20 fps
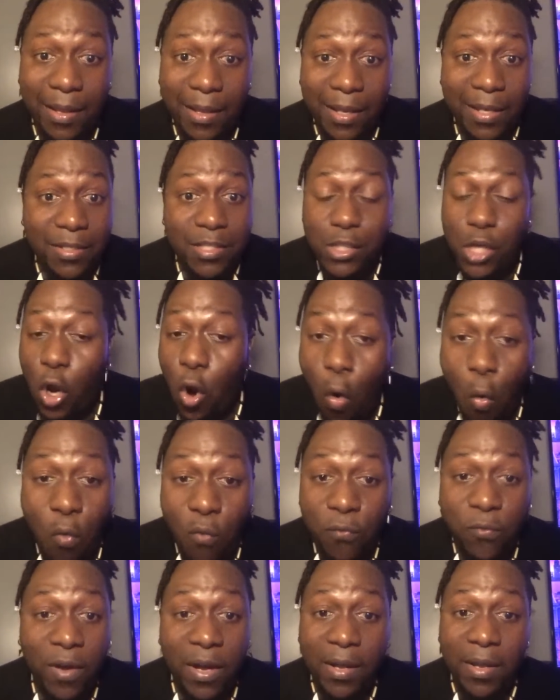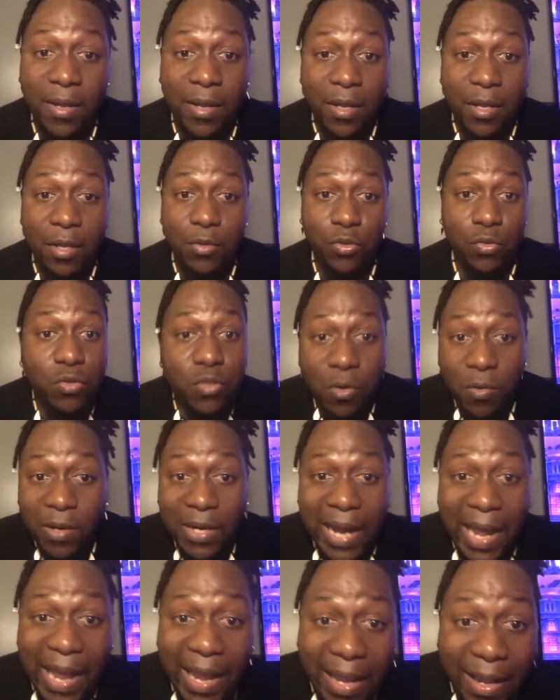It's over. You
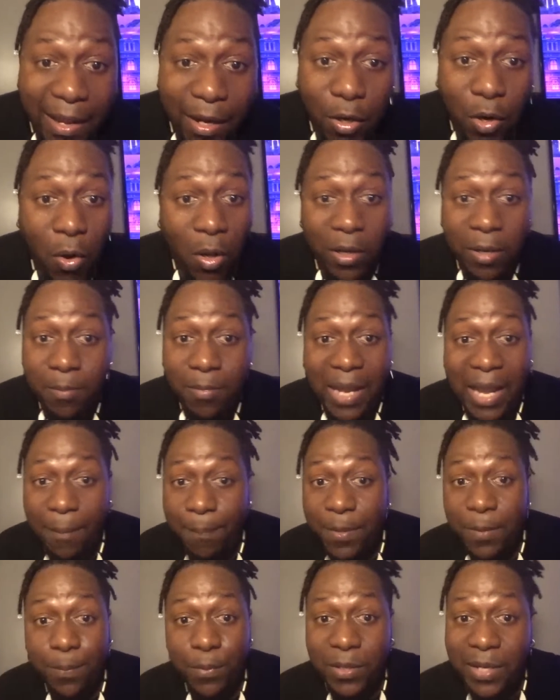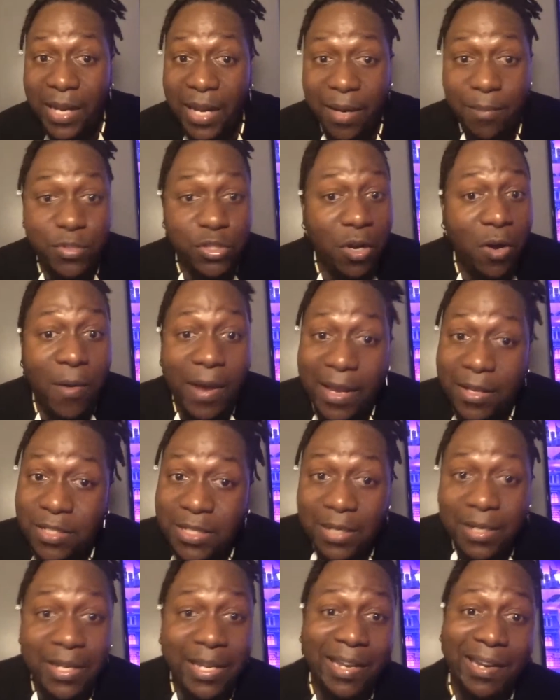going out here calling black people names, your ass
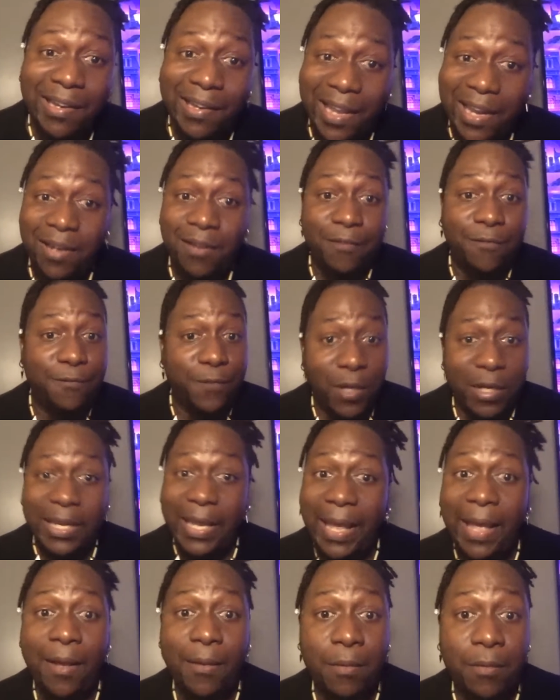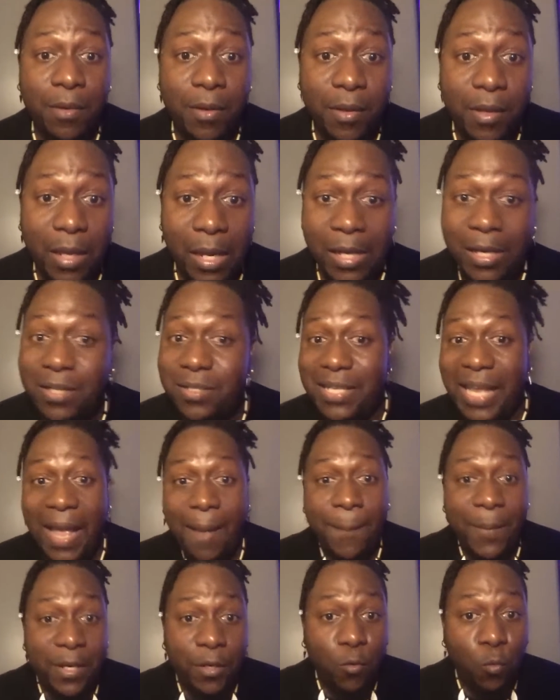gonna get laid the fuck out. And it's
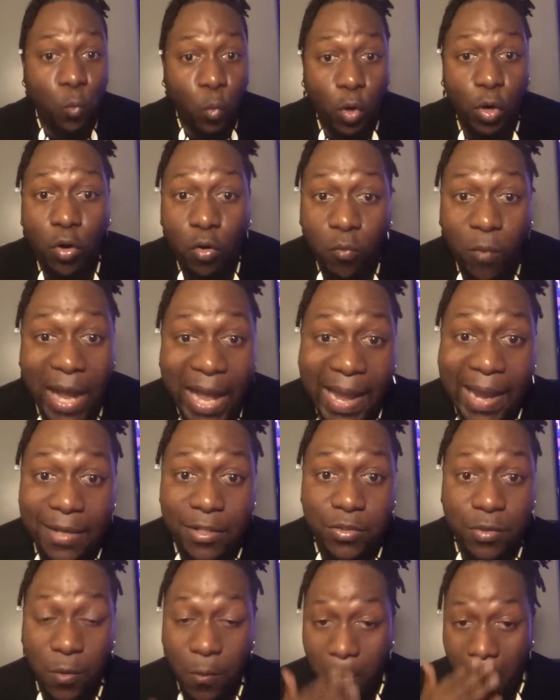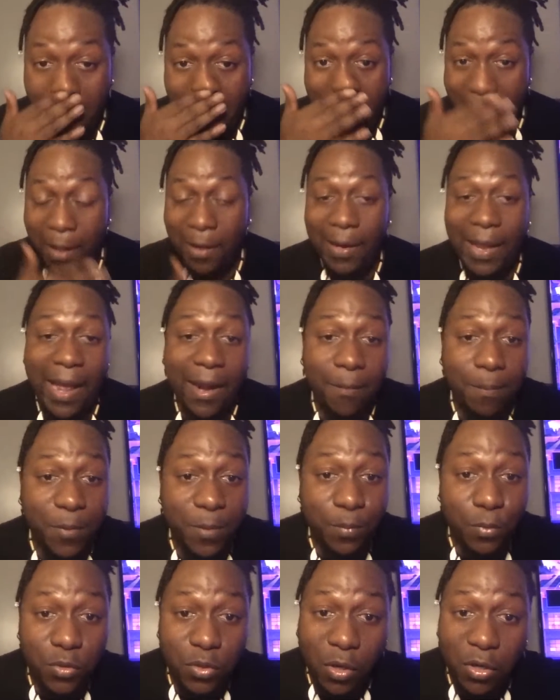happening worldwide. So a lot of
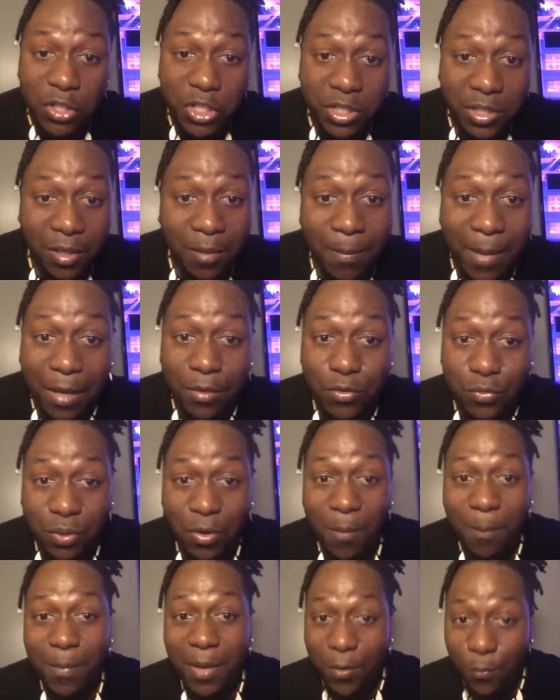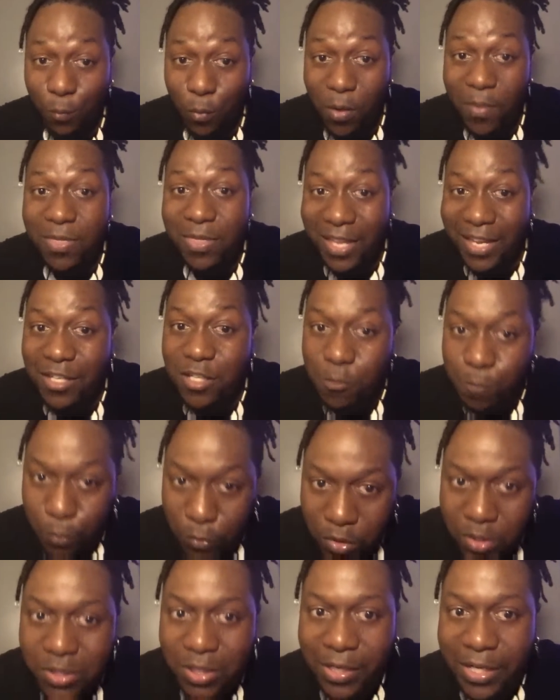people talk shit about Trump, but one thing
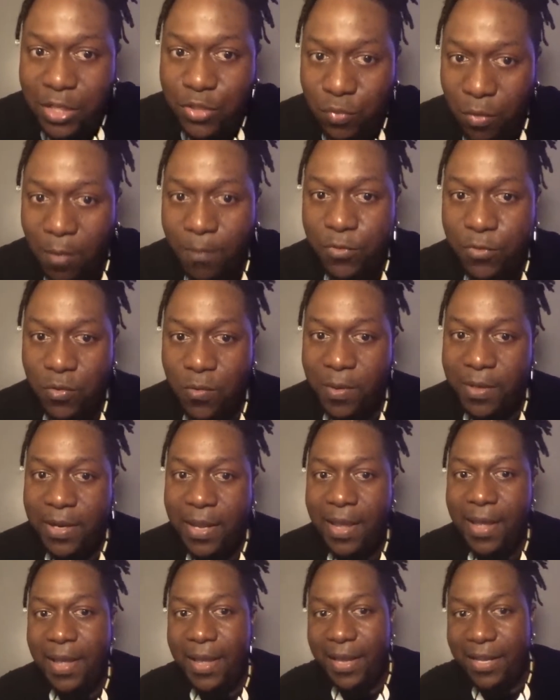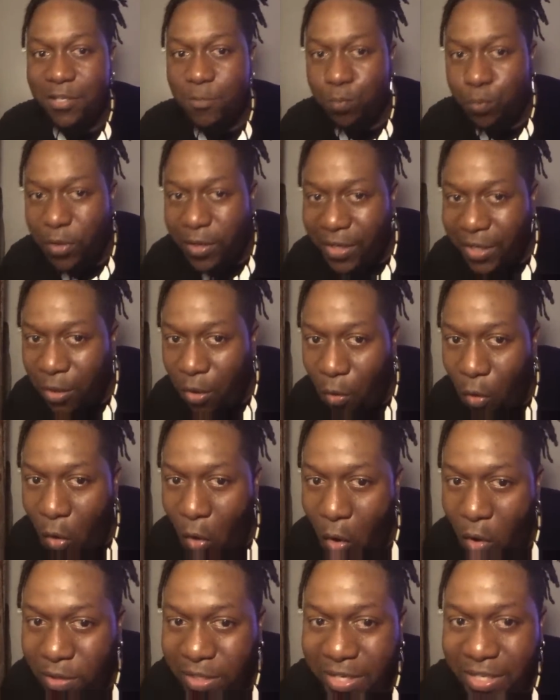spiritually Trump doing is bringing
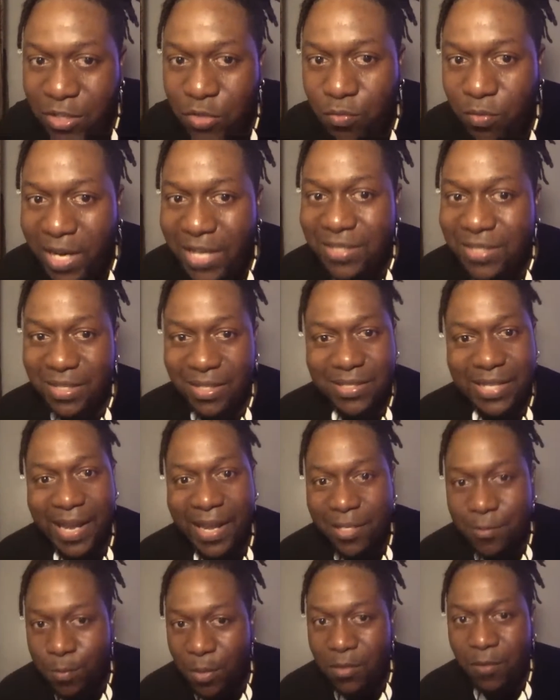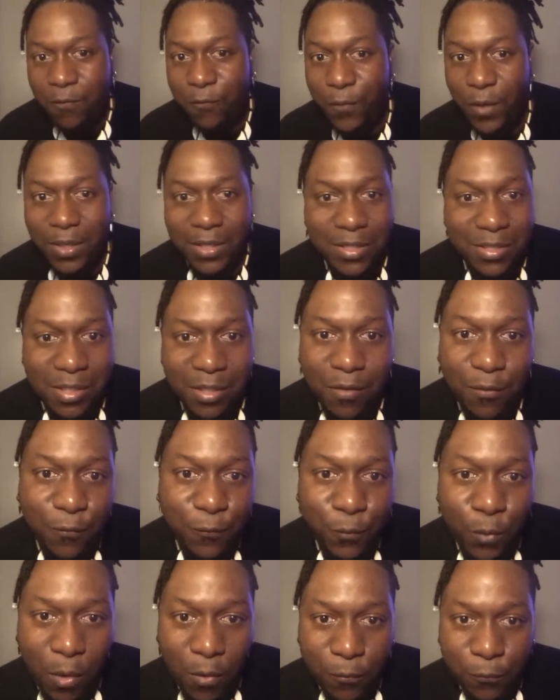all these racist ass motherfuckers to the
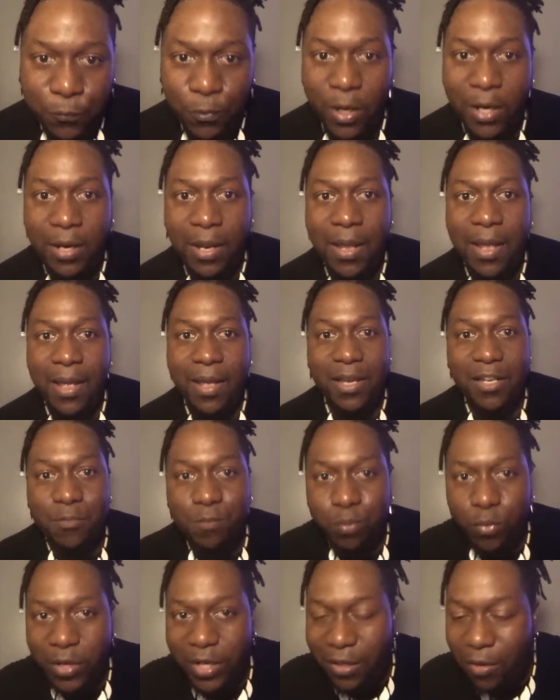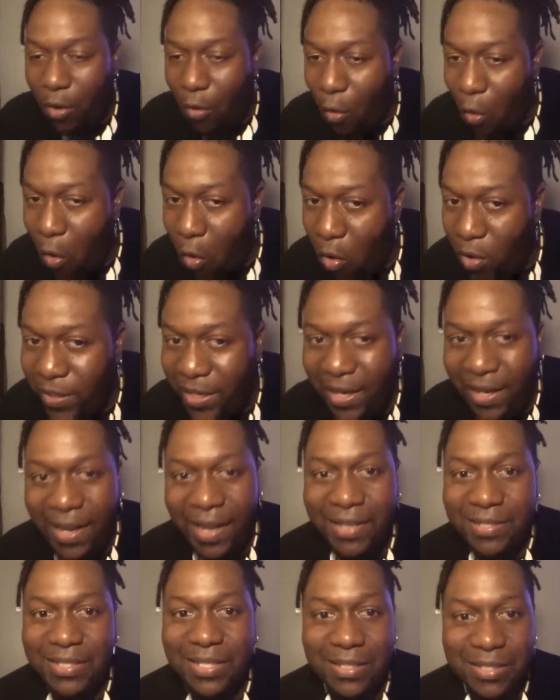forefront. He's bringing all their
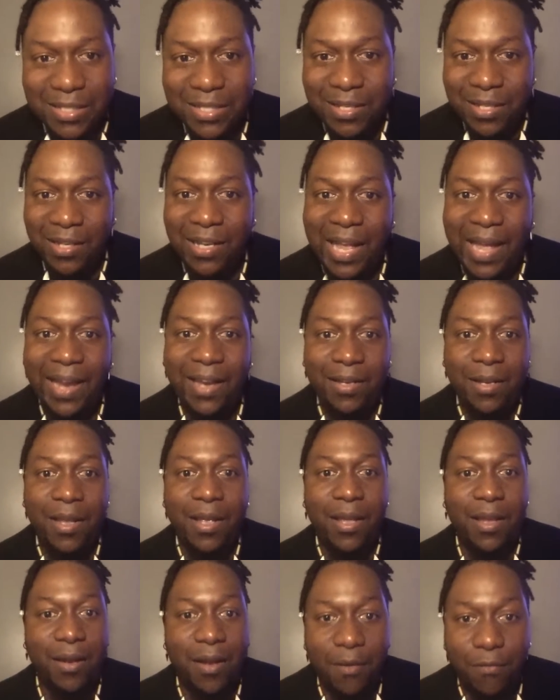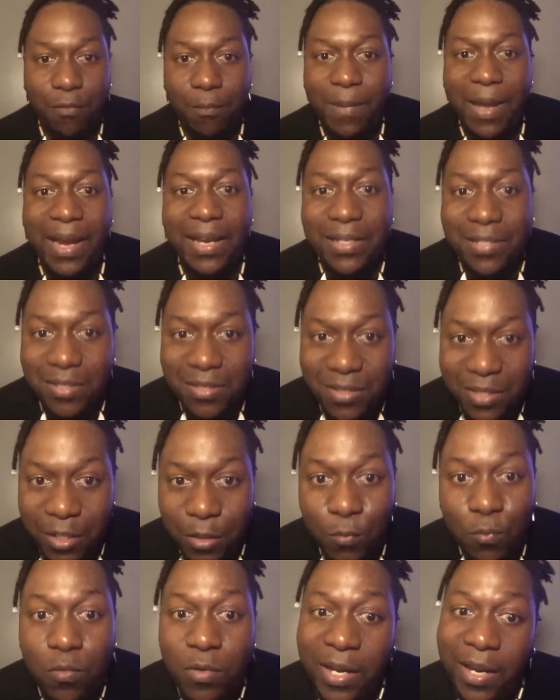asses to the light, and everybody's
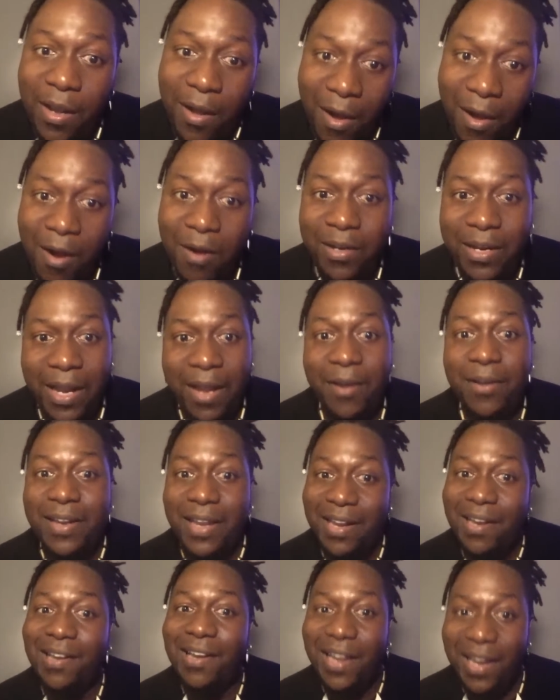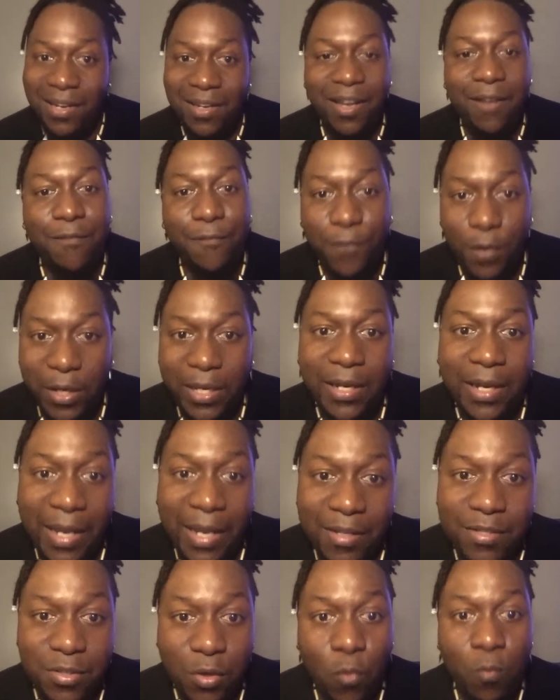seeing who they are now, and they laying their fucking
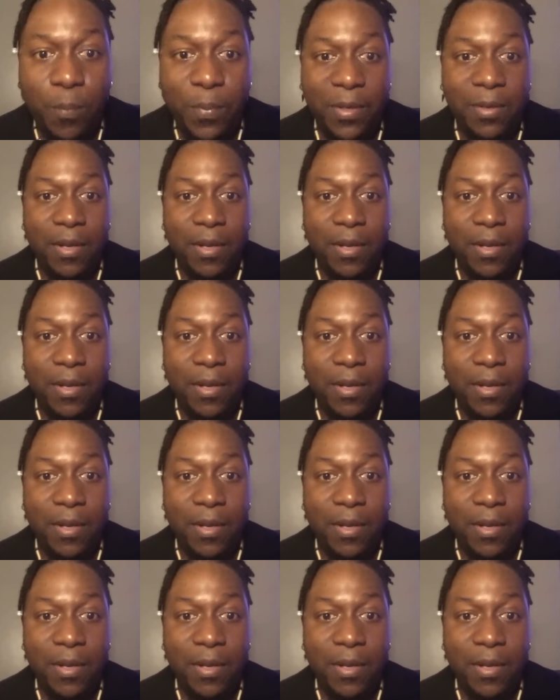ass open.